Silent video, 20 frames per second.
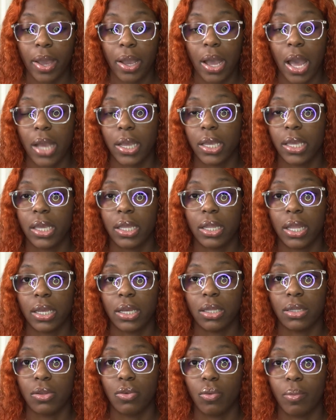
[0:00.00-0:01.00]
I could get like a
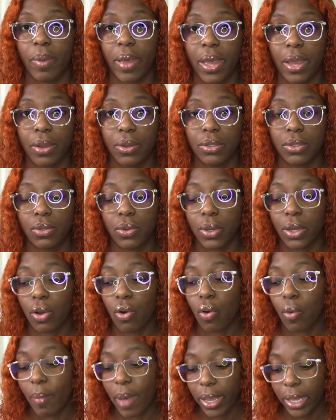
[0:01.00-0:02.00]
little bag so I could hold
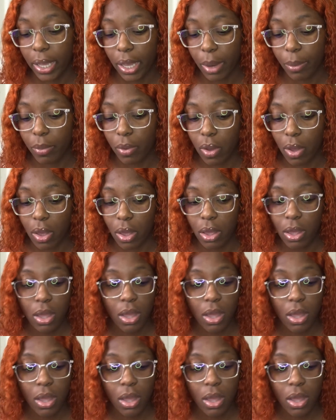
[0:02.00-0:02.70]
my camera.